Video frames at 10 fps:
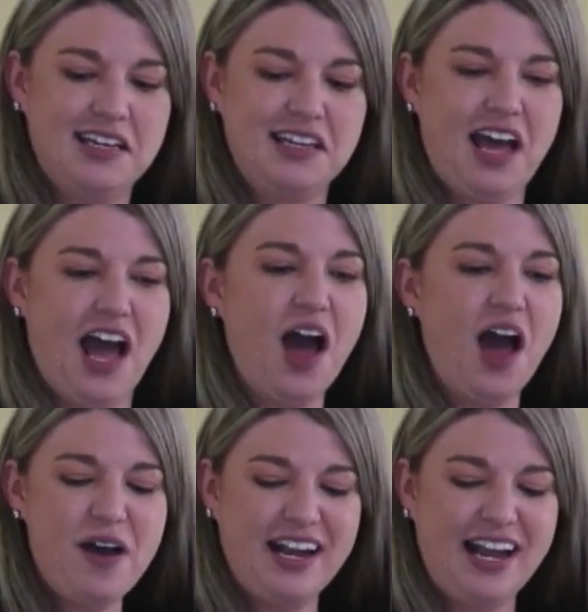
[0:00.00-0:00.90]

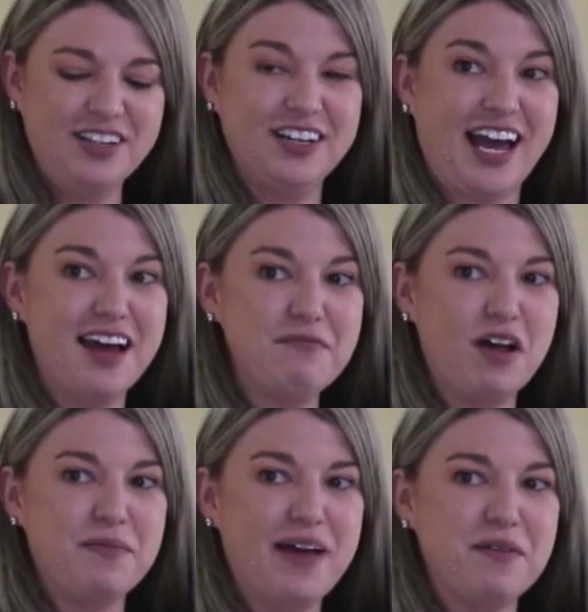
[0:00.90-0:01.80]
Oh, look, I'm
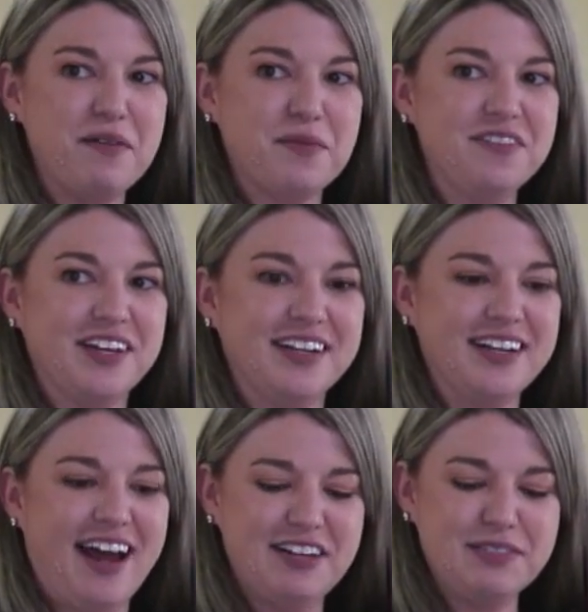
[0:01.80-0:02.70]
all about moving.
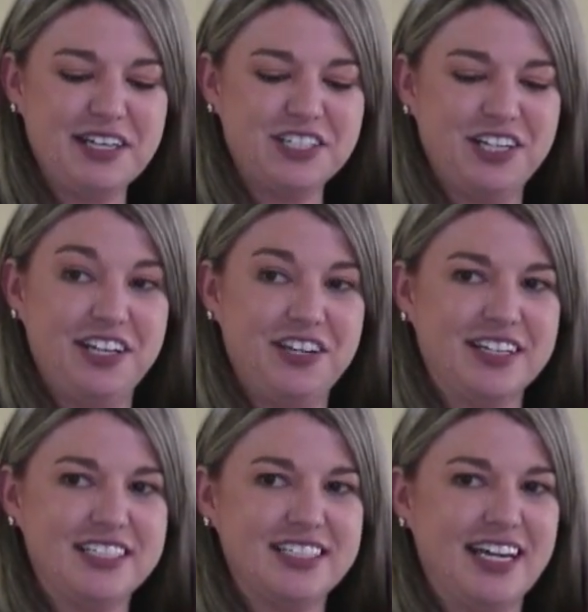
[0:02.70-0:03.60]
I just make sure that you
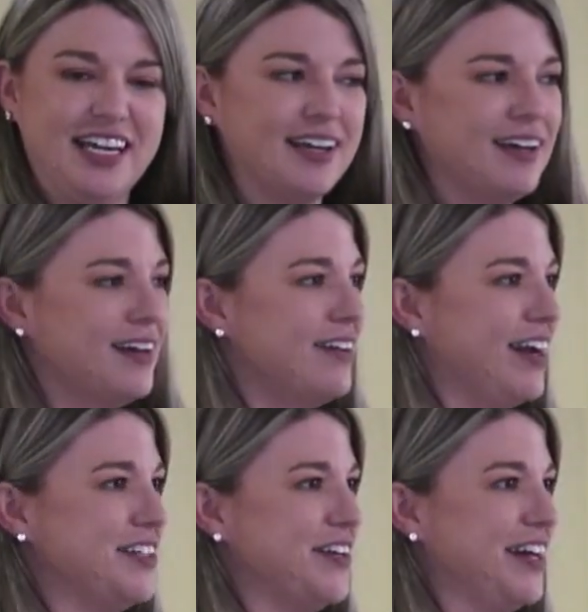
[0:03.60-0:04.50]
can see what
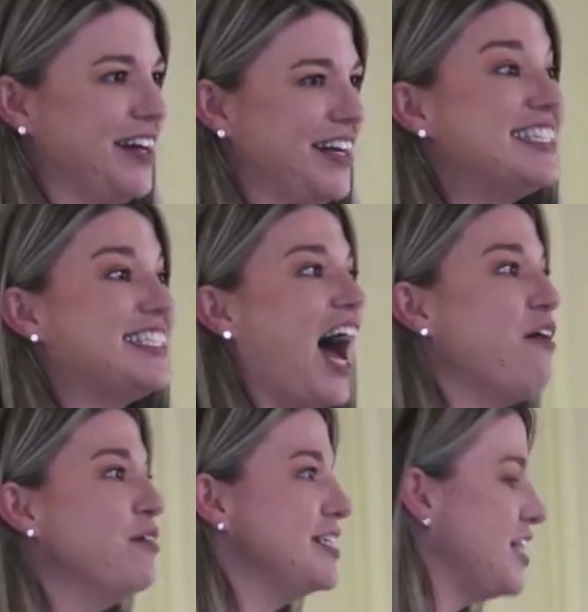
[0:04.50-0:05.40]
I'm doing. So I
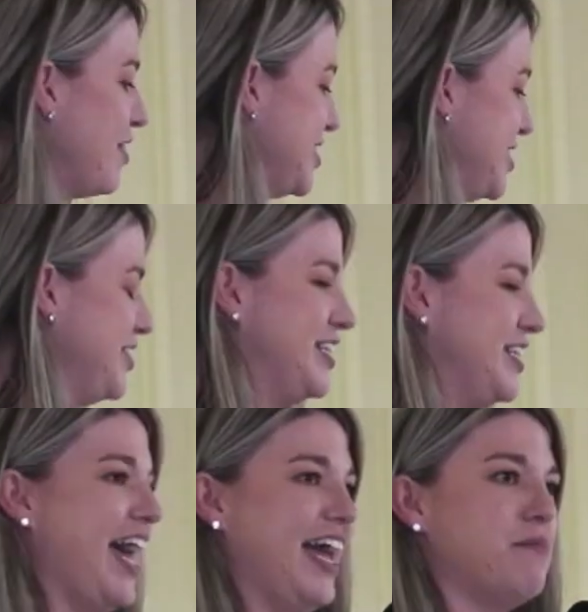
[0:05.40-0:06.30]
want to talk to you
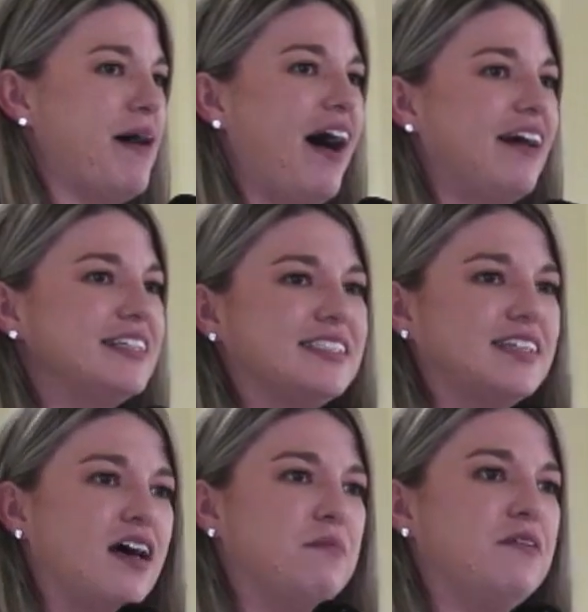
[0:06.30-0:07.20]
today about
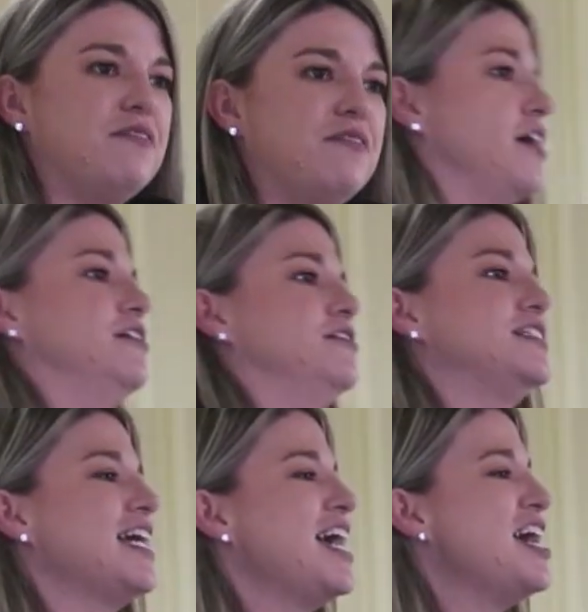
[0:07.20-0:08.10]
some of
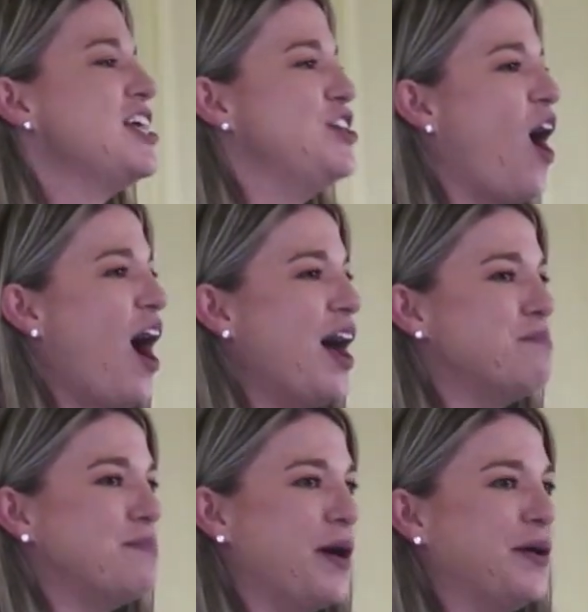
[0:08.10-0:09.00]
those
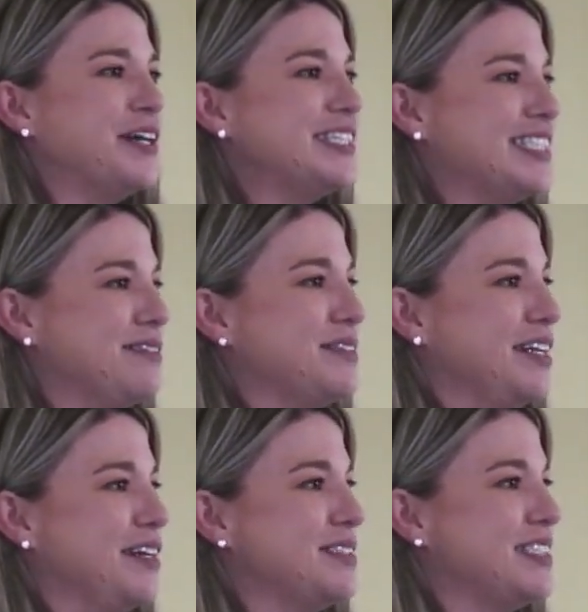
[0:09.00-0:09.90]
non-motor
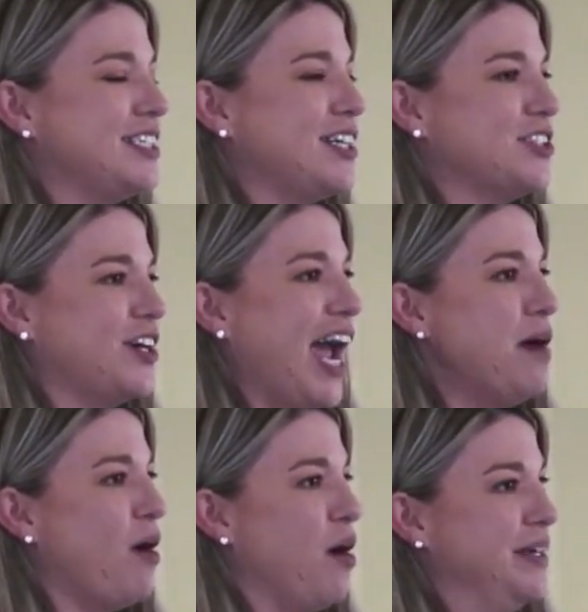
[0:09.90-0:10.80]
symptoms that Dr.
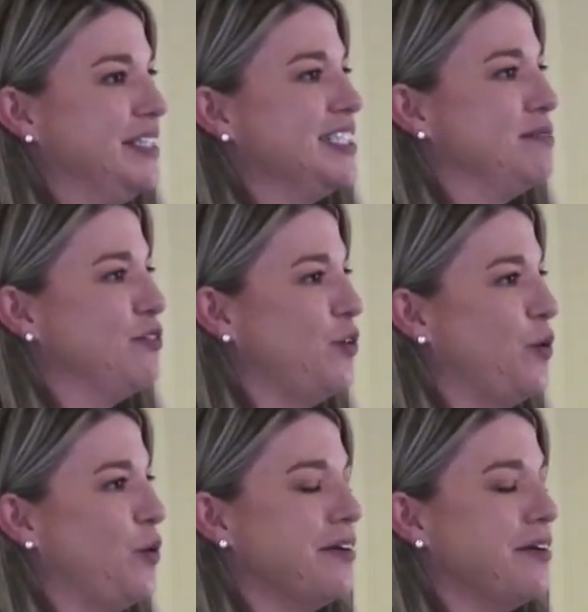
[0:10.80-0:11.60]
Abrall mentioned before.